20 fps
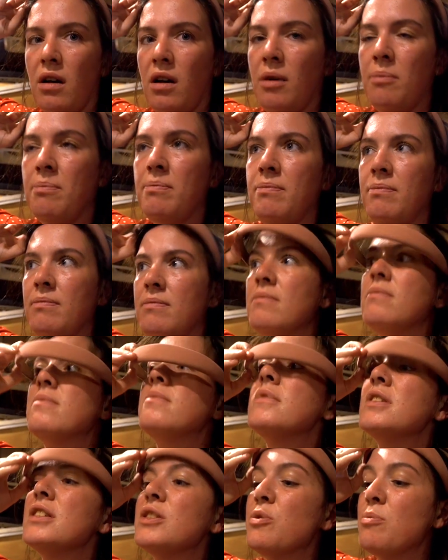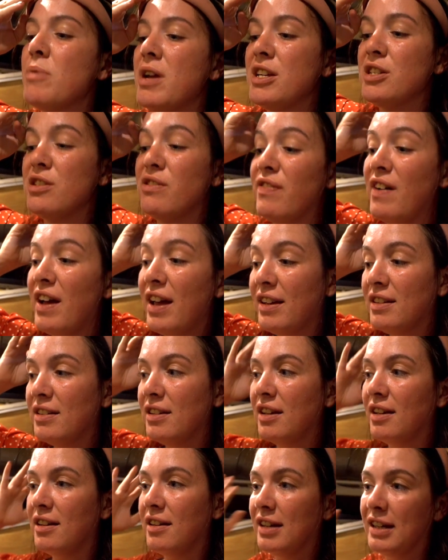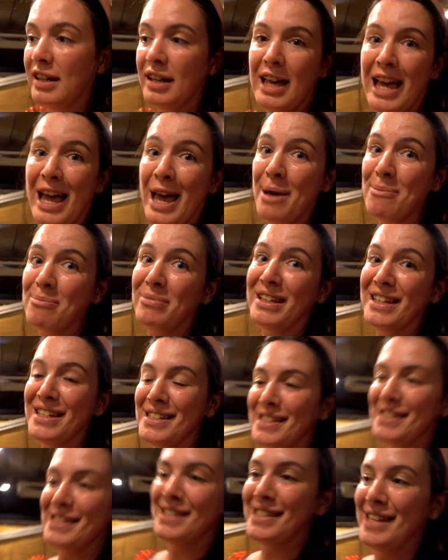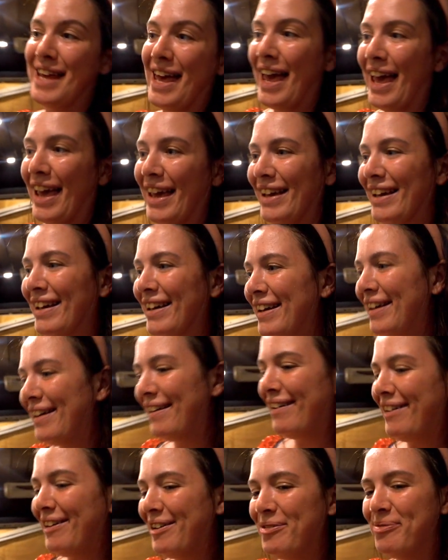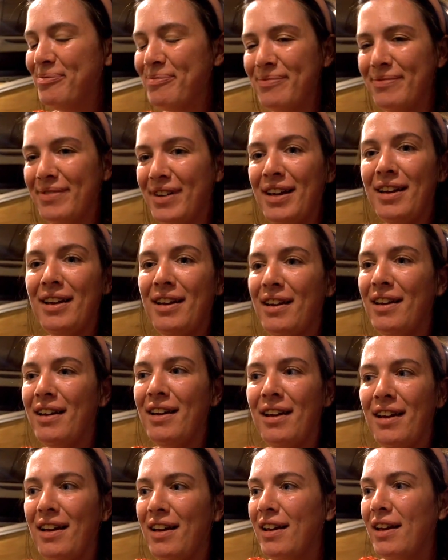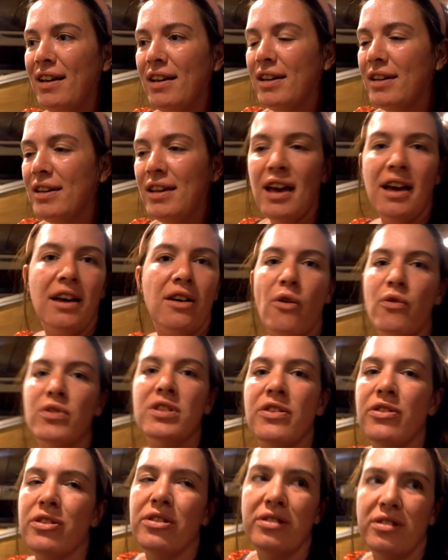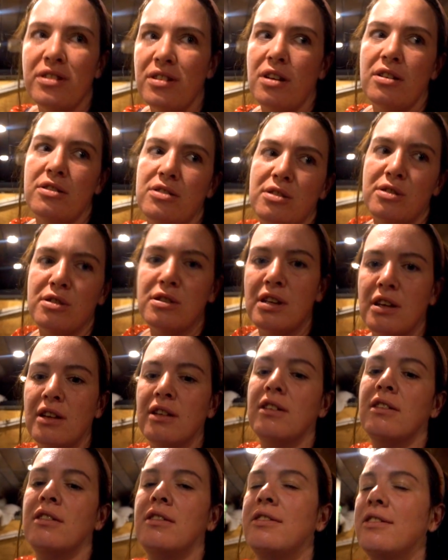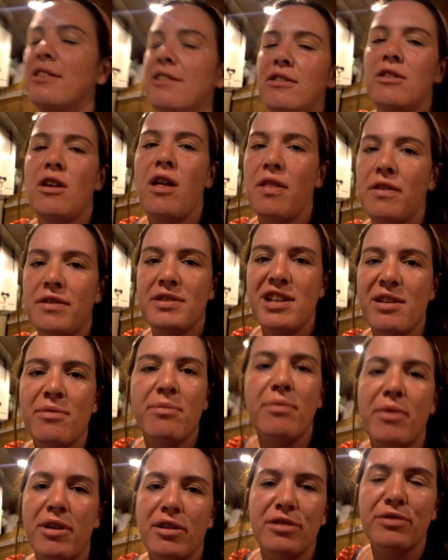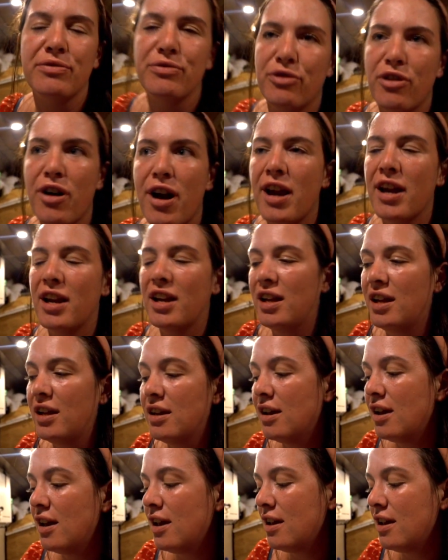Um, so we managed to find a place to stay. Um, yeah, obviously it's just not the same amount of variety